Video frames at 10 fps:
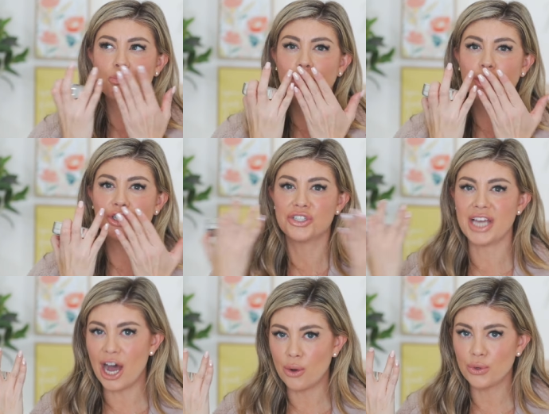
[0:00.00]
blurs
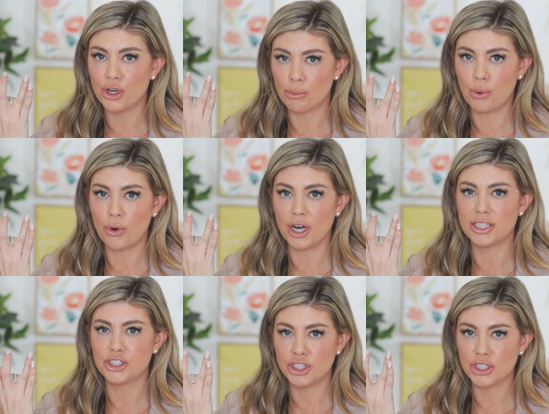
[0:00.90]
out your
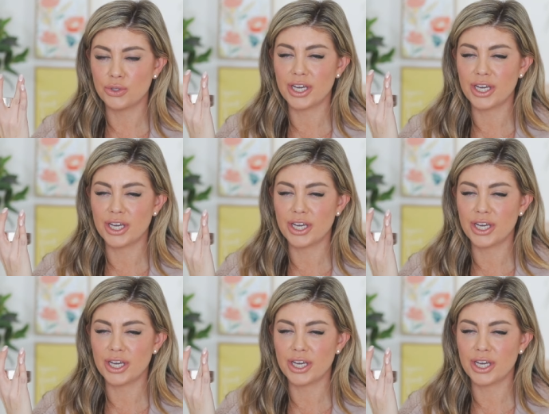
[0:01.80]
pores too.